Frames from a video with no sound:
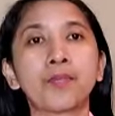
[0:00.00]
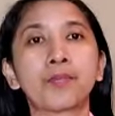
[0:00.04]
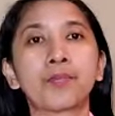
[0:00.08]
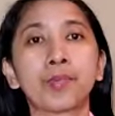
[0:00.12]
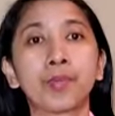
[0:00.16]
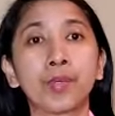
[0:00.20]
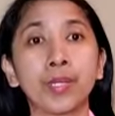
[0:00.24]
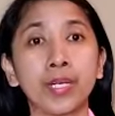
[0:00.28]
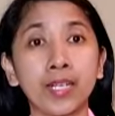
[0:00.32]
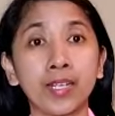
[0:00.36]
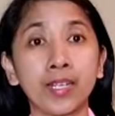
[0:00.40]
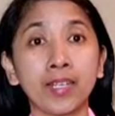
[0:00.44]

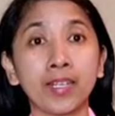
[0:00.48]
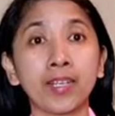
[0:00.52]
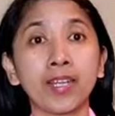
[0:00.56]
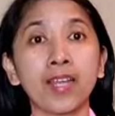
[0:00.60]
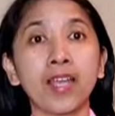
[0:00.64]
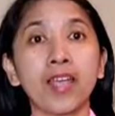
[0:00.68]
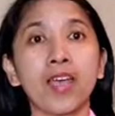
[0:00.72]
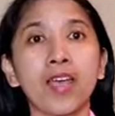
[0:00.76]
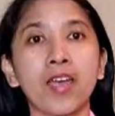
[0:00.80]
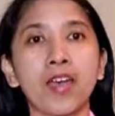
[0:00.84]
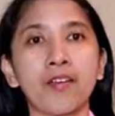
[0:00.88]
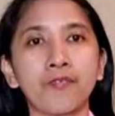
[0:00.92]

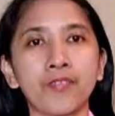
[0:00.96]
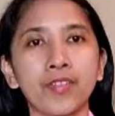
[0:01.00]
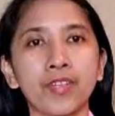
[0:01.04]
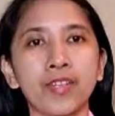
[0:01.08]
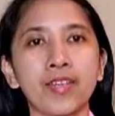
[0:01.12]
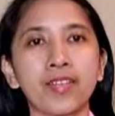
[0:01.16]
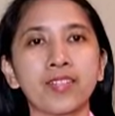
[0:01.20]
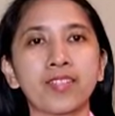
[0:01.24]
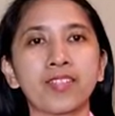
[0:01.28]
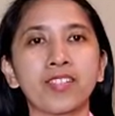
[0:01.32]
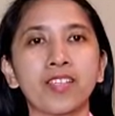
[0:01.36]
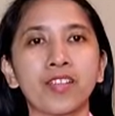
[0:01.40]
Bring
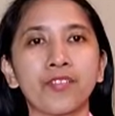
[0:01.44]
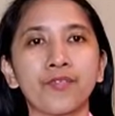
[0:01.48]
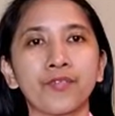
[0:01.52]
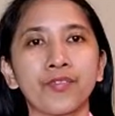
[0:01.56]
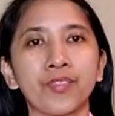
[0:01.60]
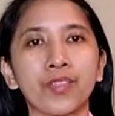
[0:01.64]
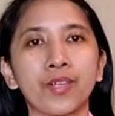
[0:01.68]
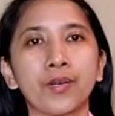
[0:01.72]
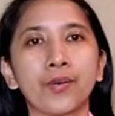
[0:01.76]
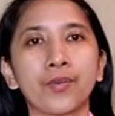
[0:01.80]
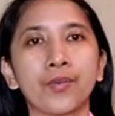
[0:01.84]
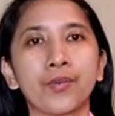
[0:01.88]
evidence
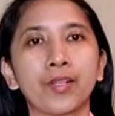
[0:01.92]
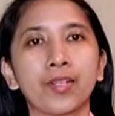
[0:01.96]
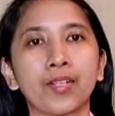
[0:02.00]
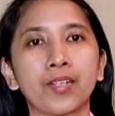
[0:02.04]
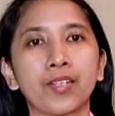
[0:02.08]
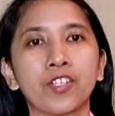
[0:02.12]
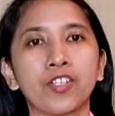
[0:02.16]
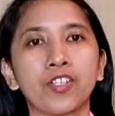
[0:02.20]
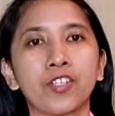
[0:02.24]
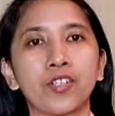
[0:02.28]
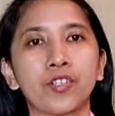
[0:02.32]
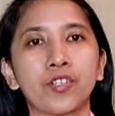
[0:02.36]
of the
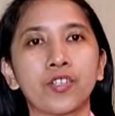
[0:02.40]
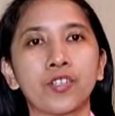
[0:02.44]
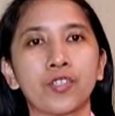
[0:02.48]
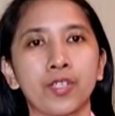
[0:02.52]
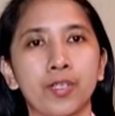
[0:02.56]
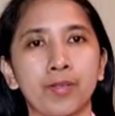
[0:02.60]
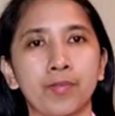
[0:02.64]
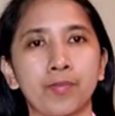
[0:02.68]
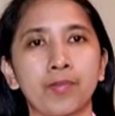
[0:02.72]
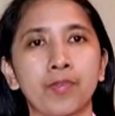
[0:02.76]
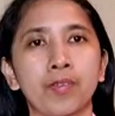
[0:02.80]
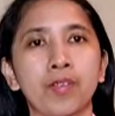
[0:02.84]

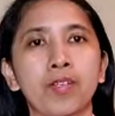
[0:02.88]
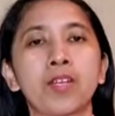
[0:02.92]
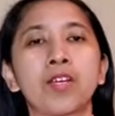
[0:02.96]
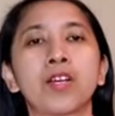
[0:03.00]
relationship.